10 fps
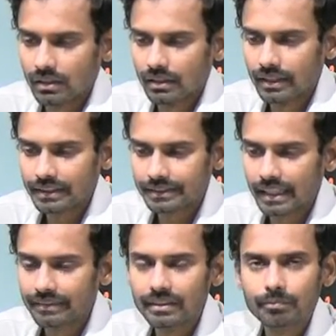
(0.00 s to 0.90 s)
Next, I
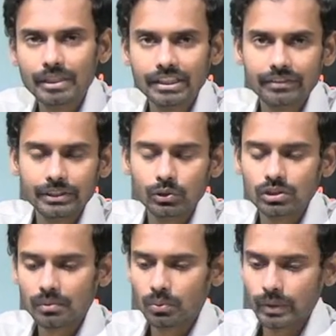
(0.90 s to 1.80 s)
will be giving you
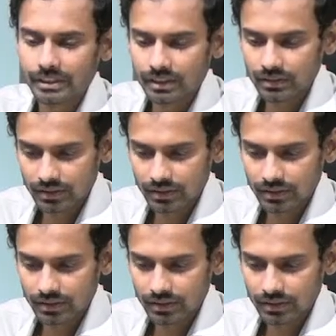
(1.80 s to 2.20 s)
some questions.